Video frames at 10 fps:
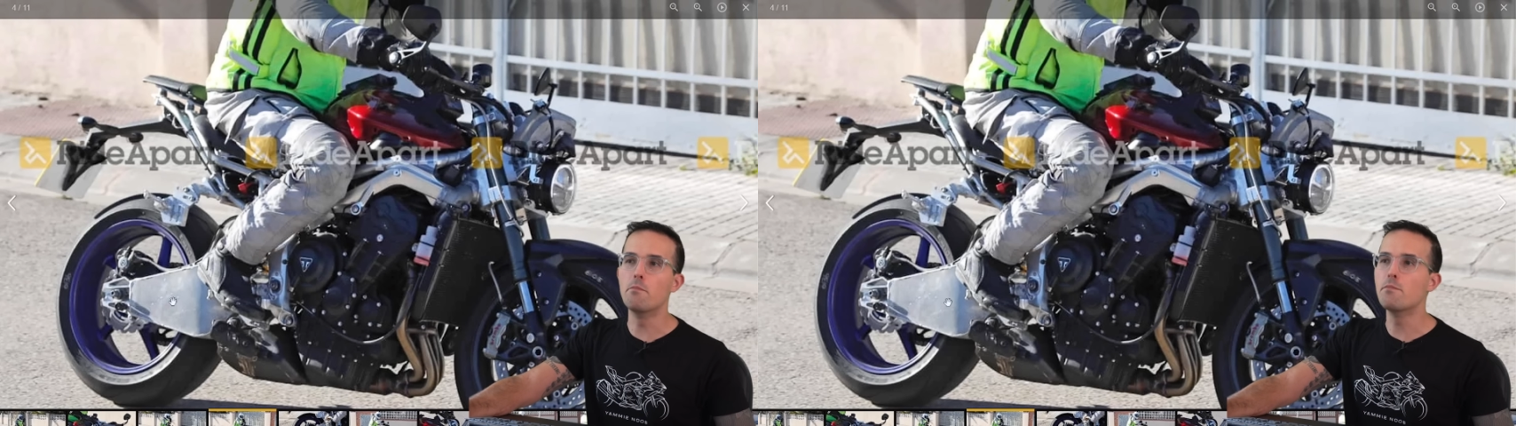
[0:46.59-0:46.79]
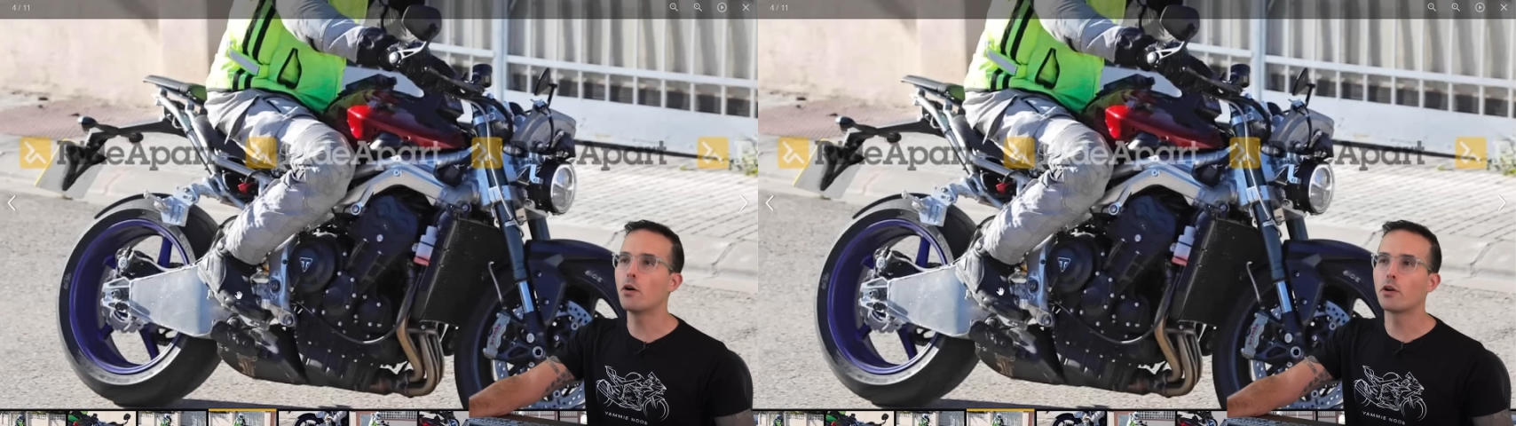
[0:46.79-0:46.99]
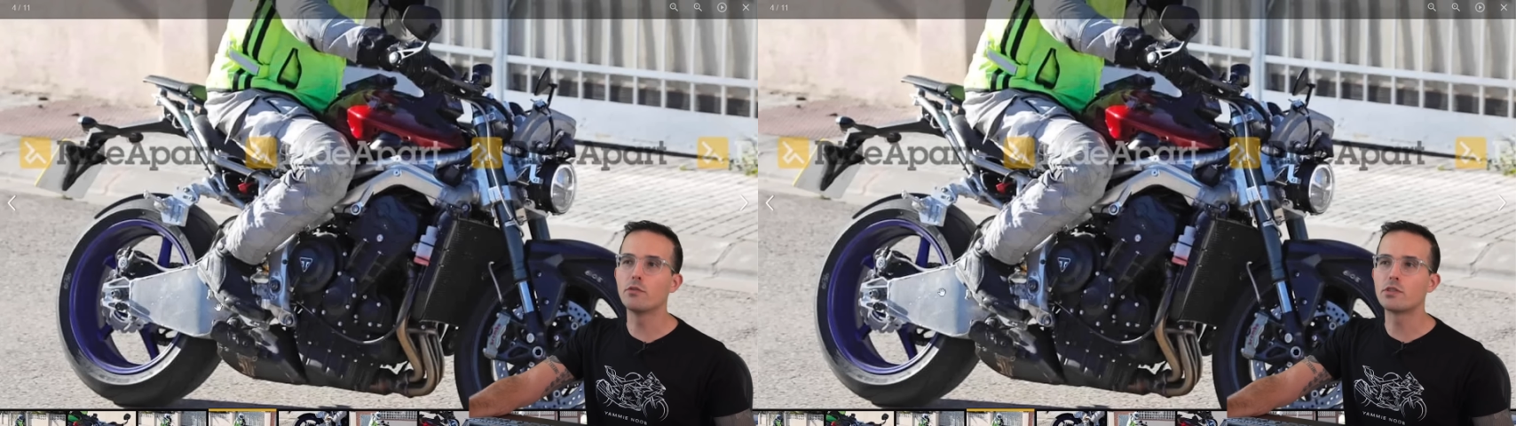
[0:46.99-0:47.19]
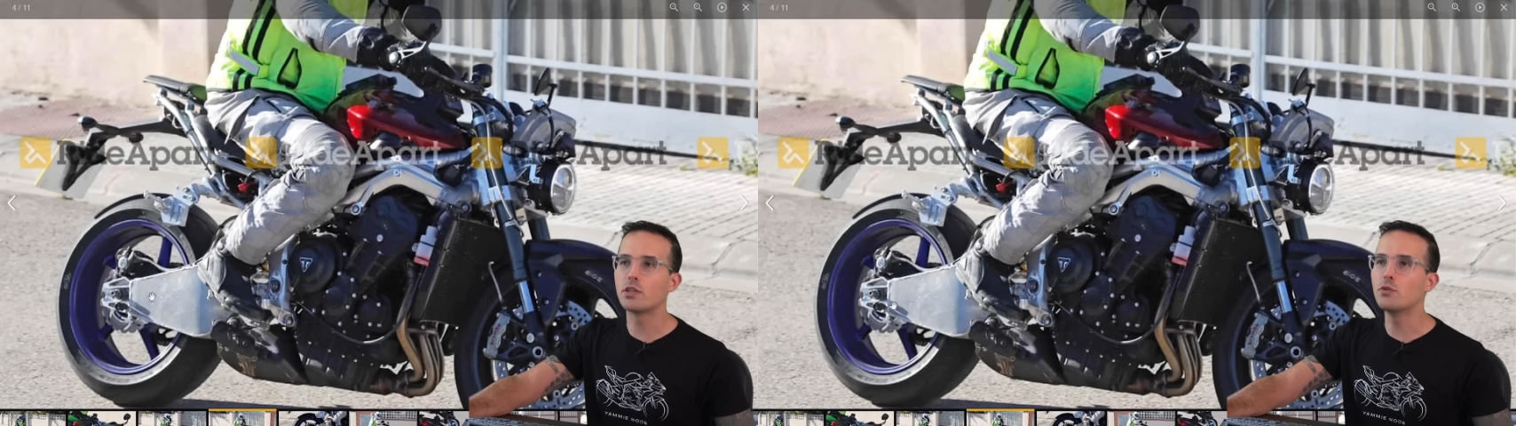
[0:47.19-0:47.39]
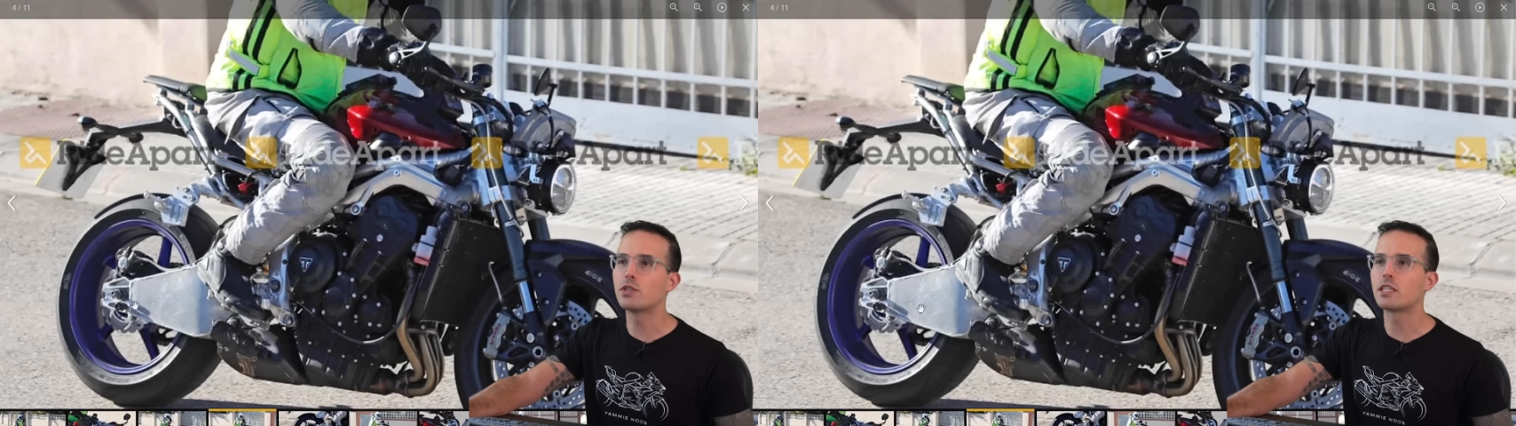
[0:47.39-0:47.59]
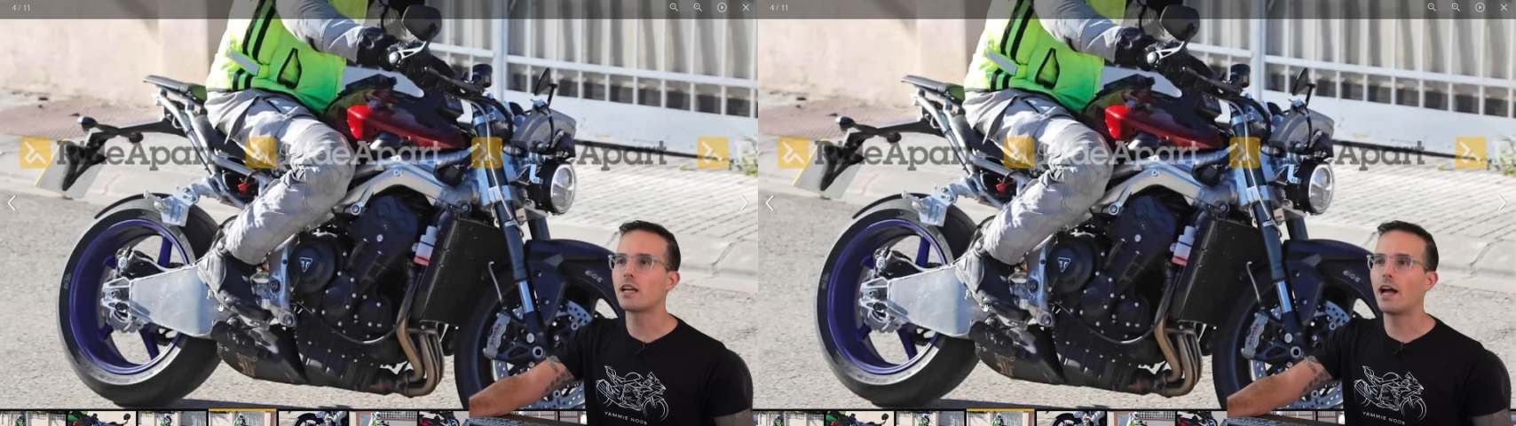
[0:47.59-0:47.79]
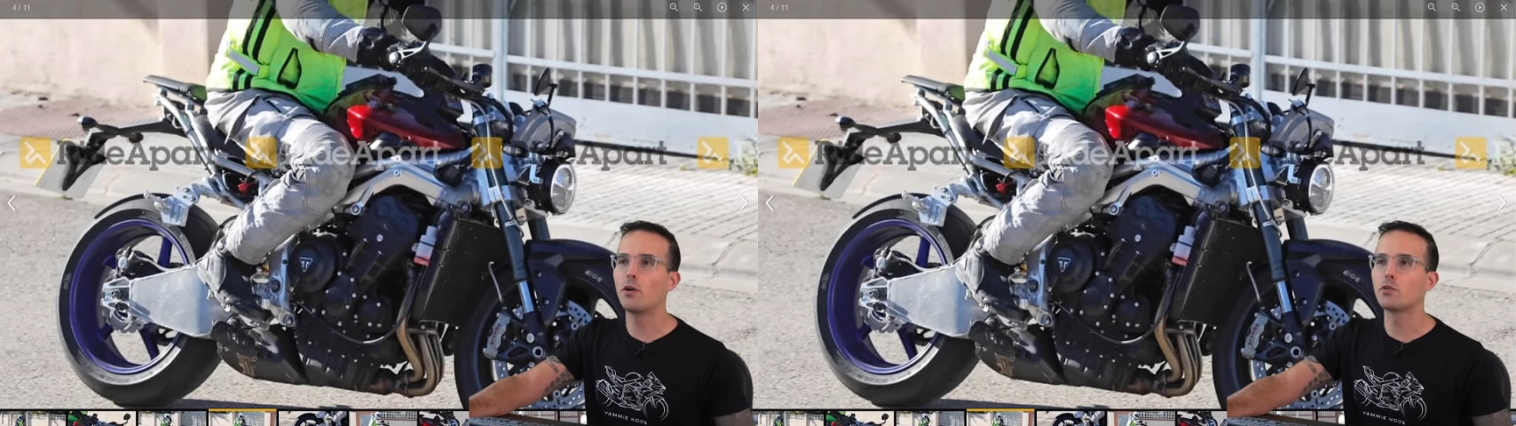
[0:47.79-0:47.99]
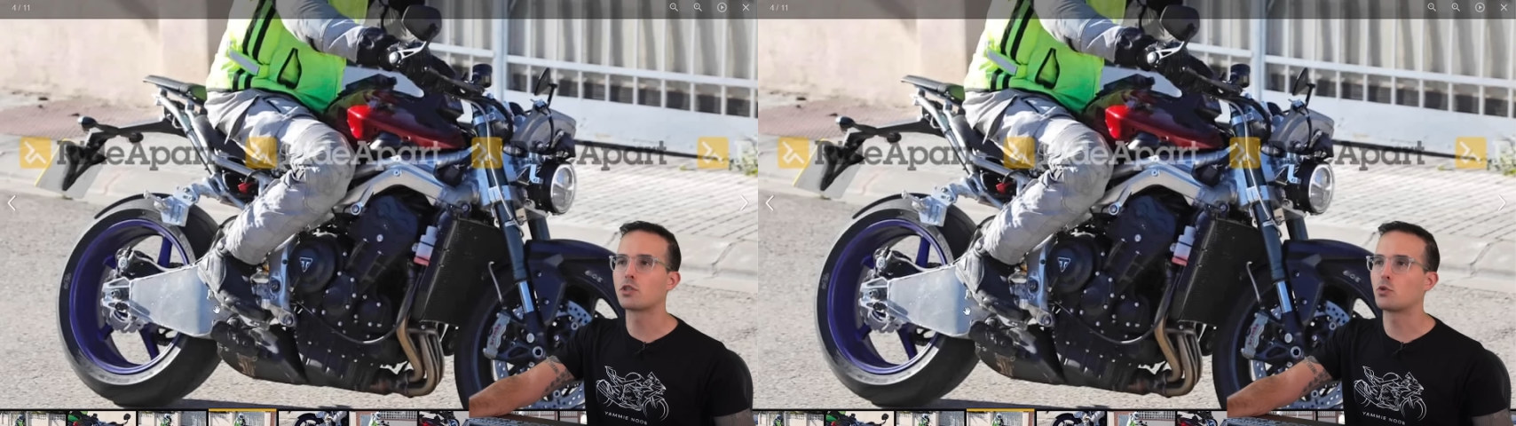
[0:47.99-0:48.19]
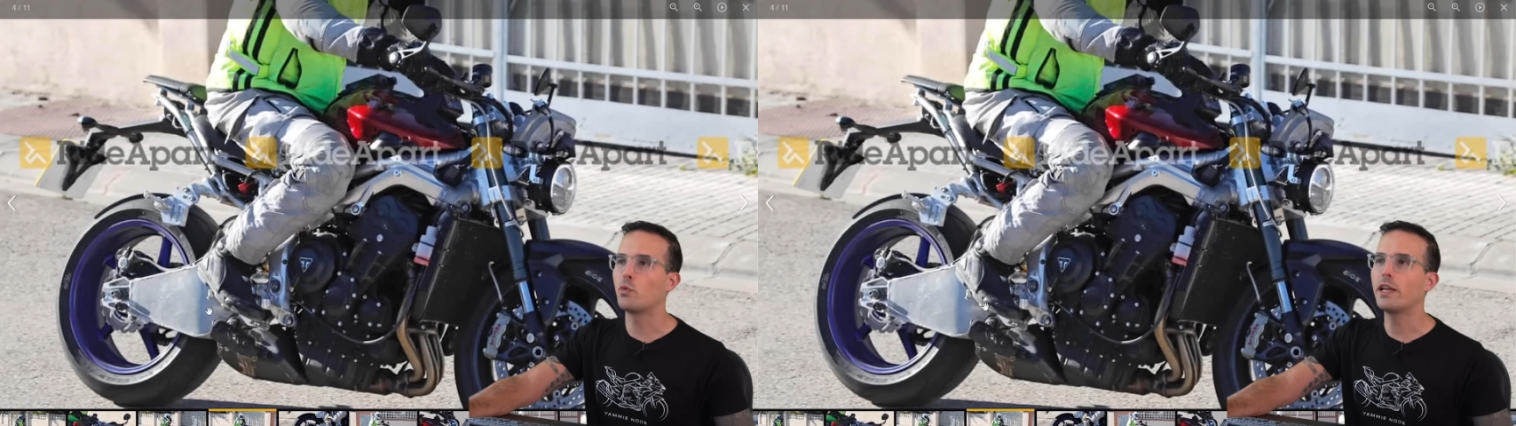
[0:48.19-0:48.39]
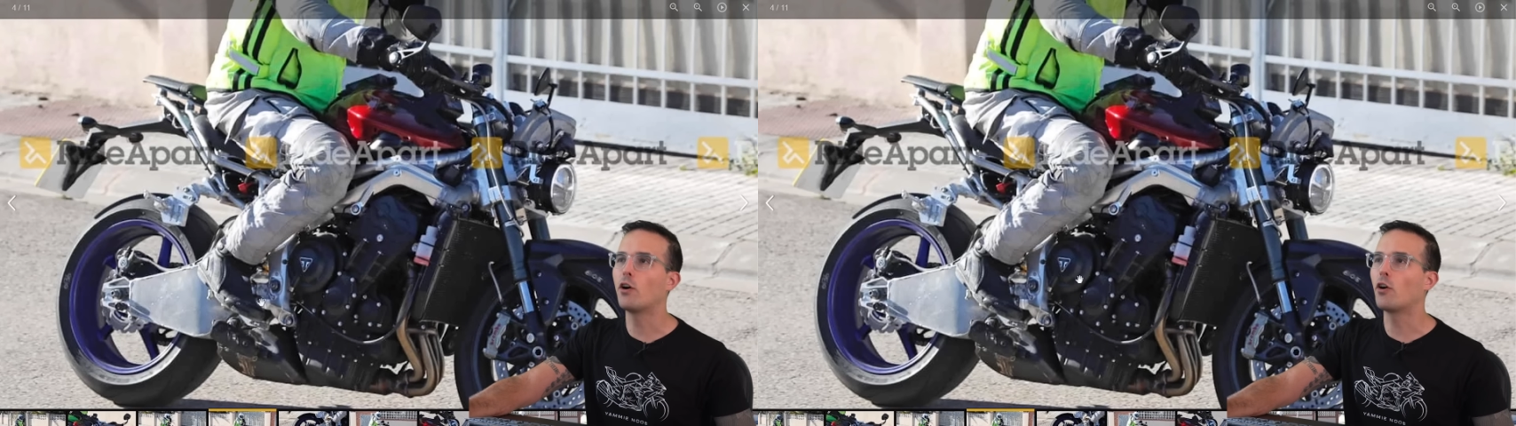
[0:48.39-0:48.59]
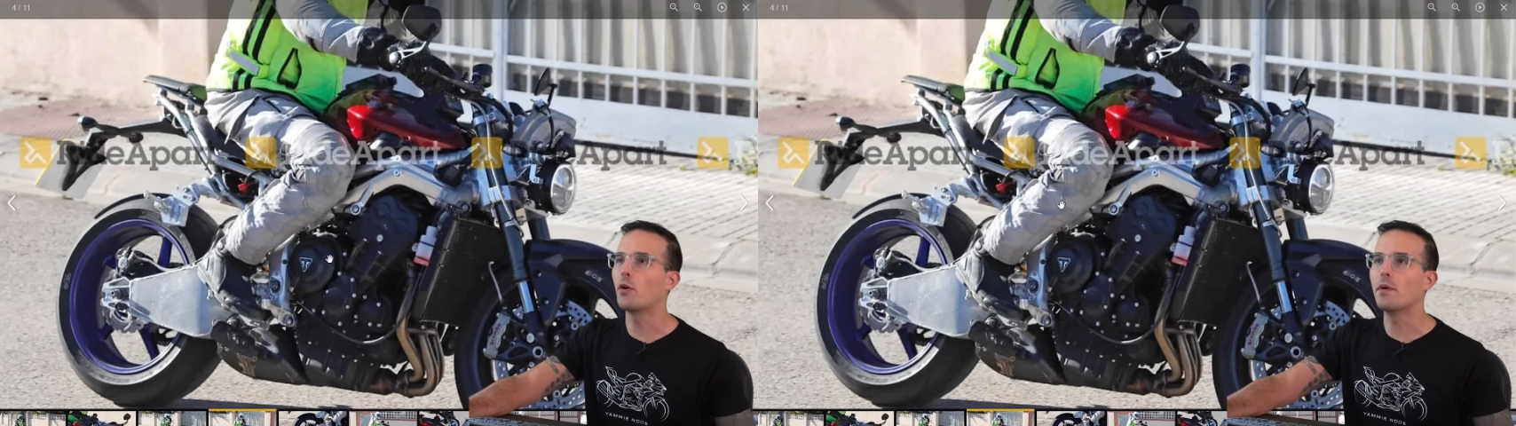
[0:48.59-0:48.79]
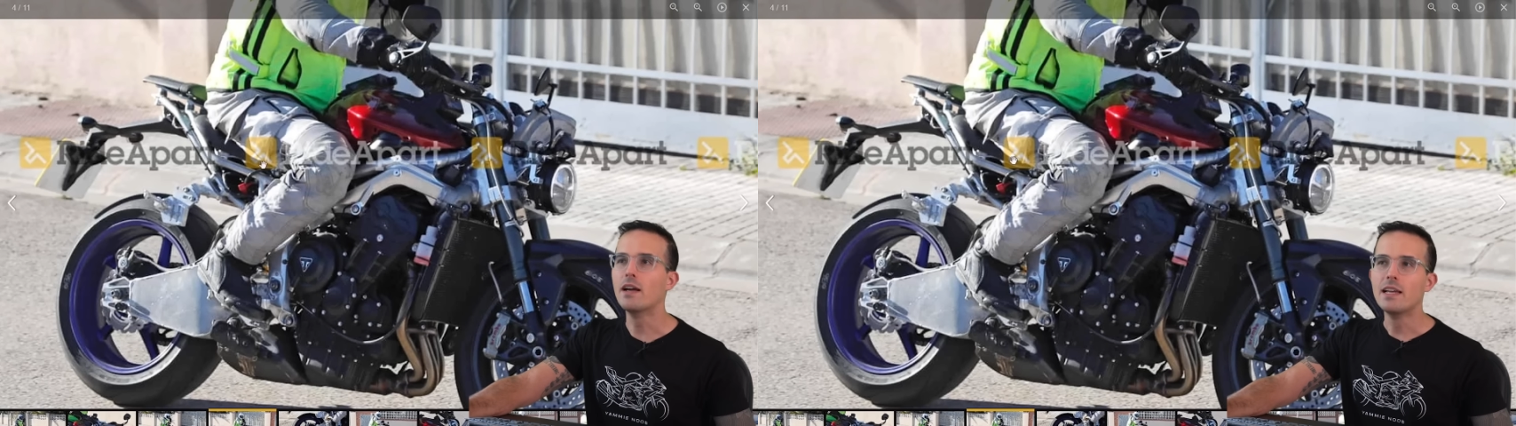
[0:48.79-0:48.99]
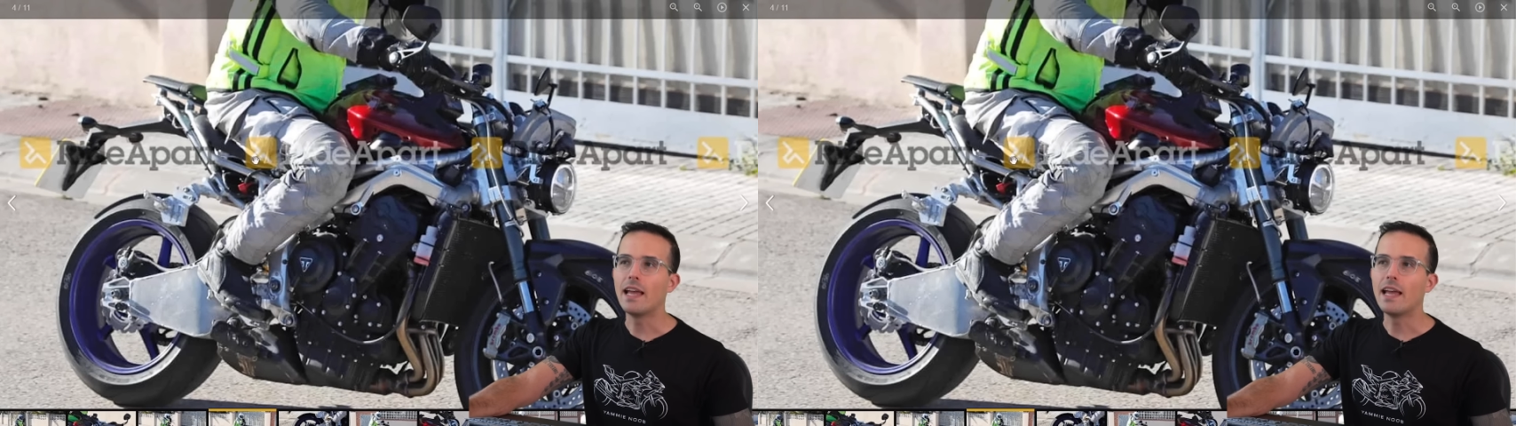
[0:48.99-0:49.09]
Moto 2 style swing arm,